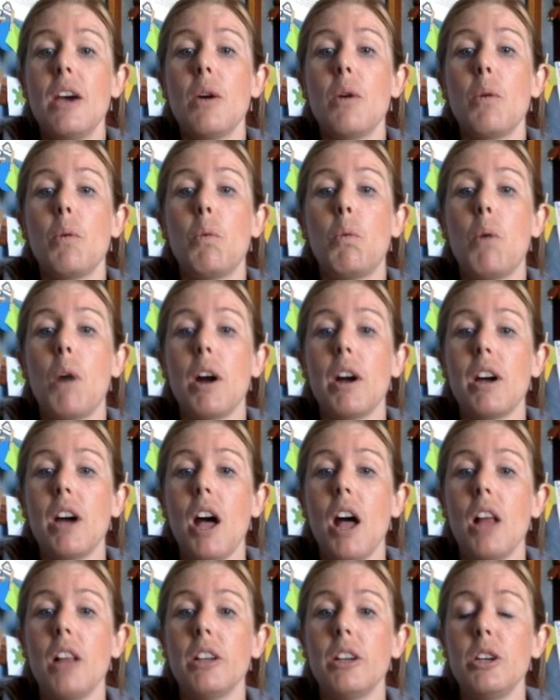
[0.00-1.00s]
What
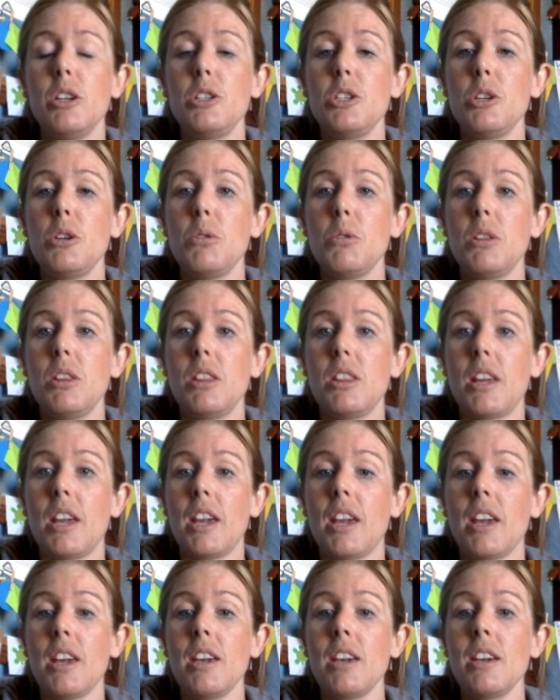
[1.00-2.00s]
color do you
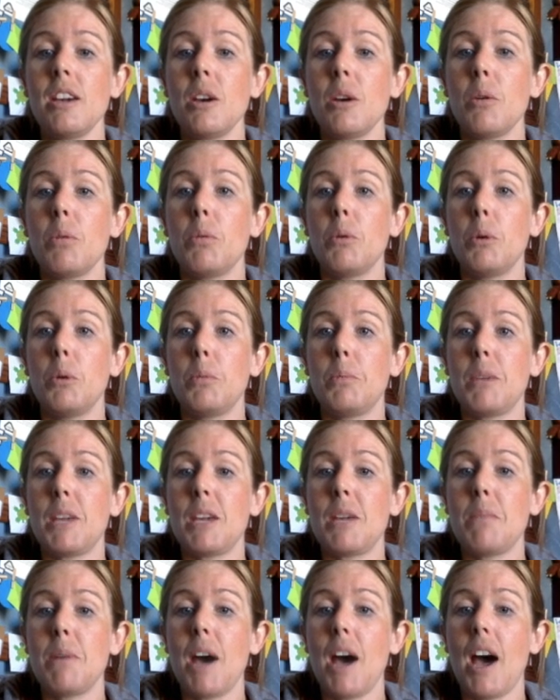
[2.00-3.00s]
think will
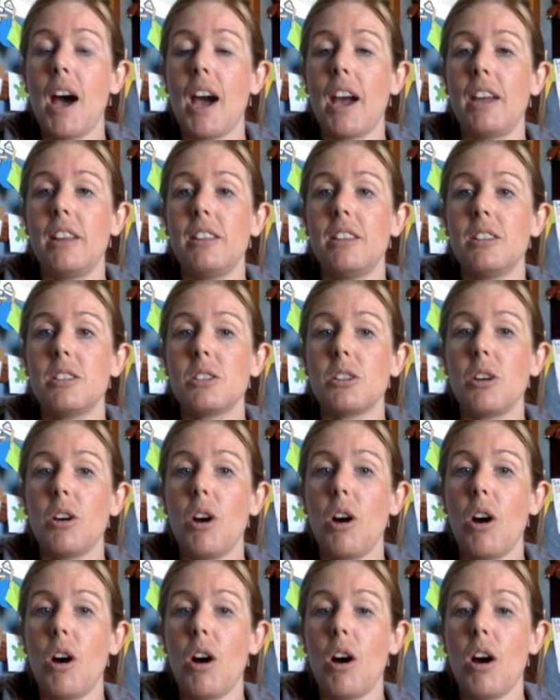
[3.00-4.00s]
be behind this
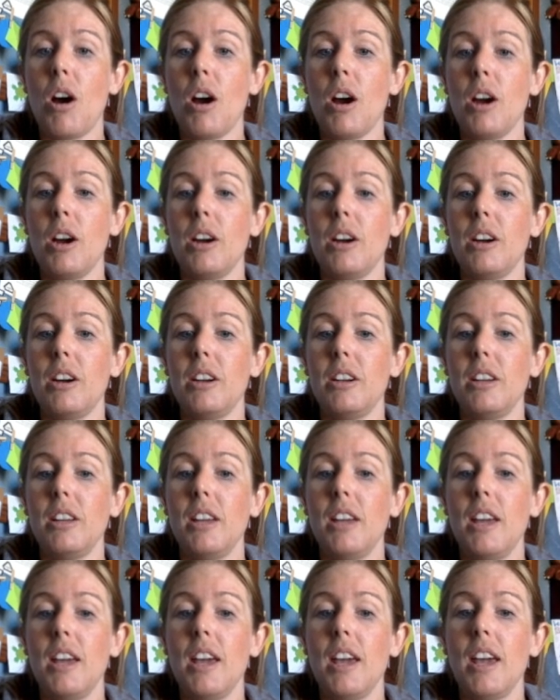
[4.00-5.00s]
card?
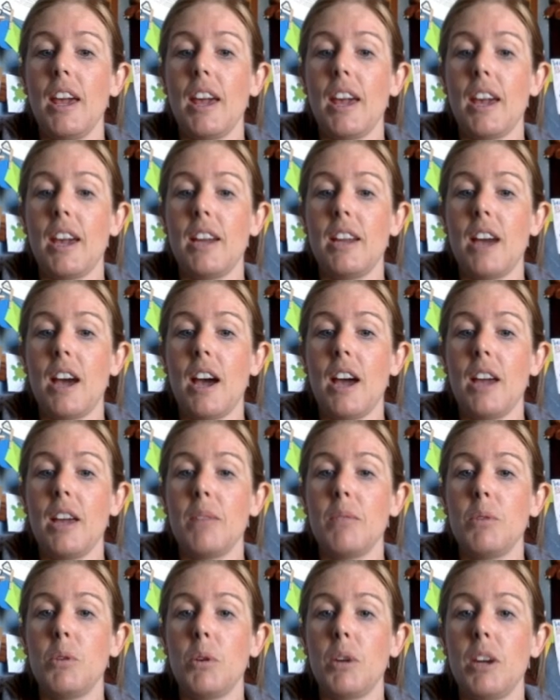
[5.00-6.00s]
And I
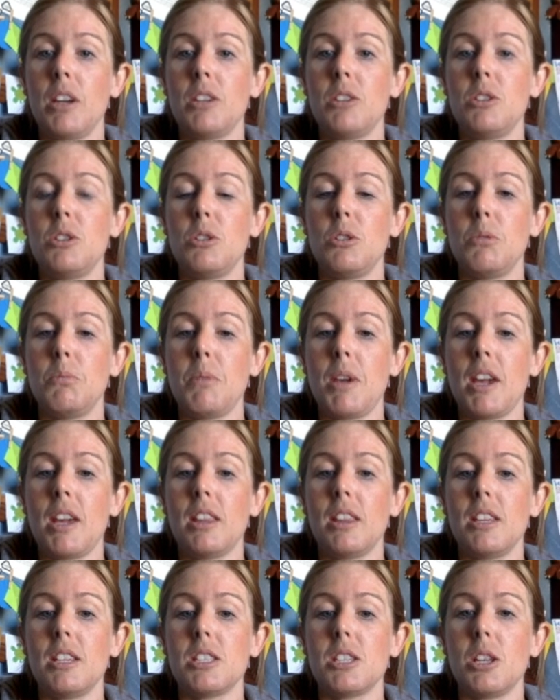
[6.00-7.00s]
am going to
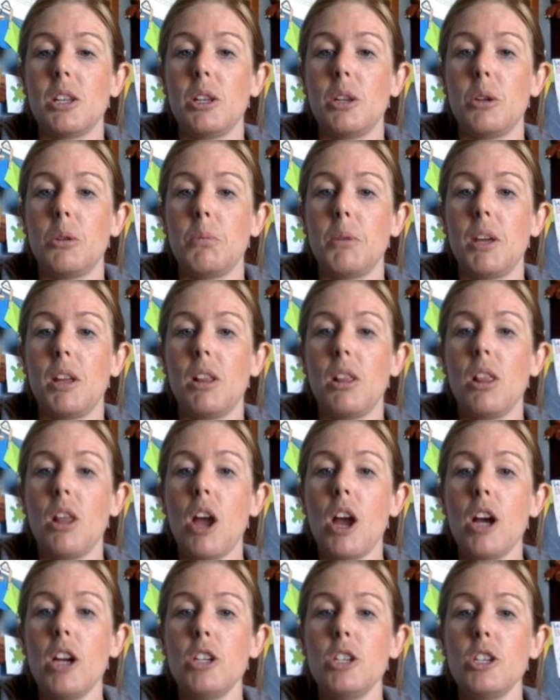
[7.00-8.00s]
make this a little bit
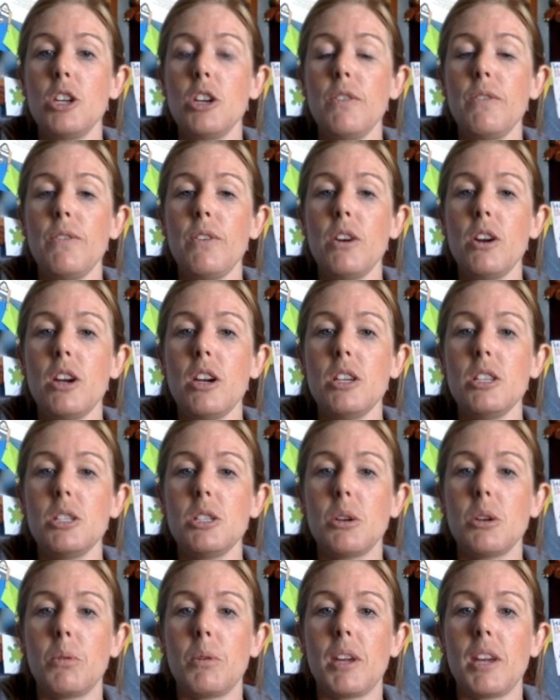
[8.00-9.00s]
larger for us
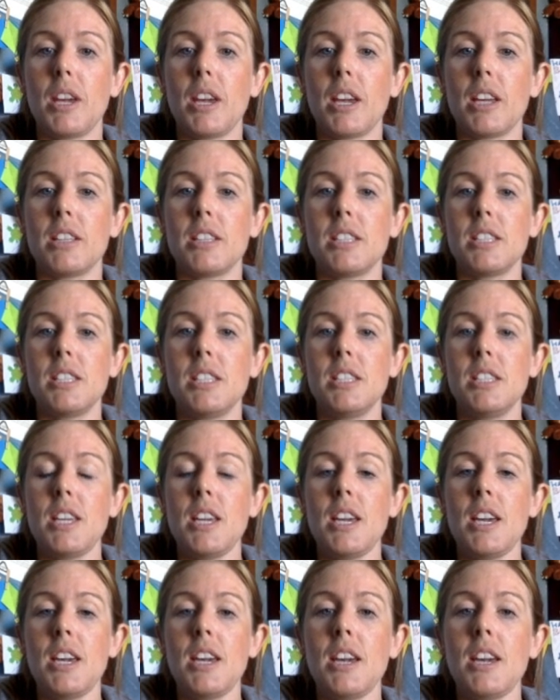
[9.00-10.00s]
so we can
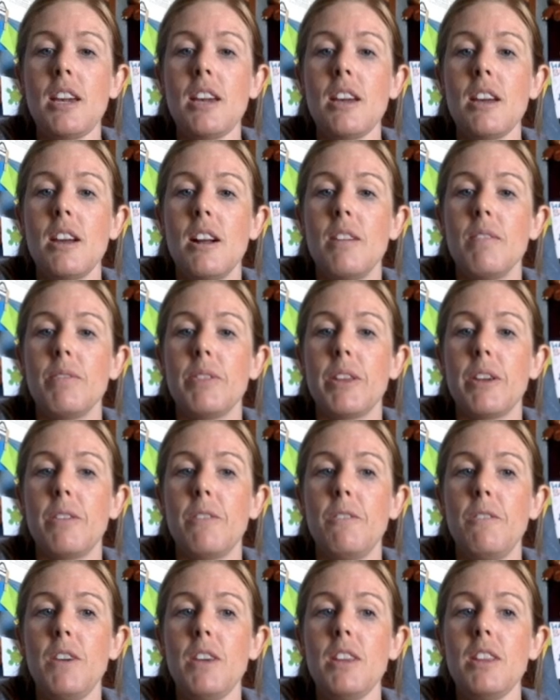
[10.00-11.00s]
see the
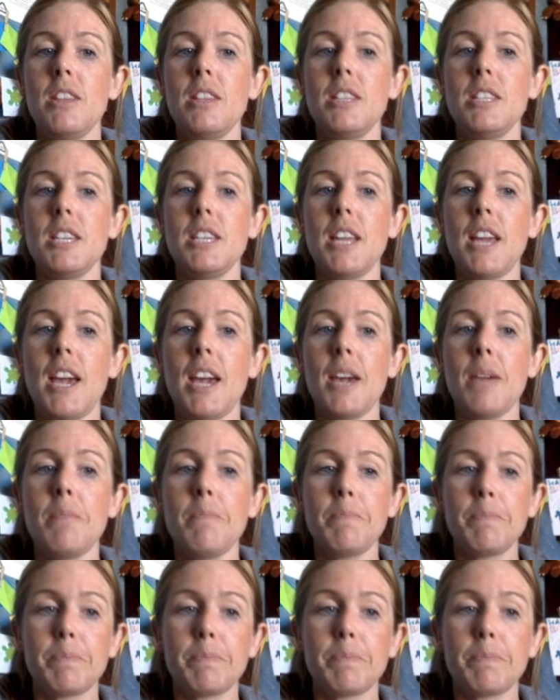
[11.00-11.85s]
fifth today.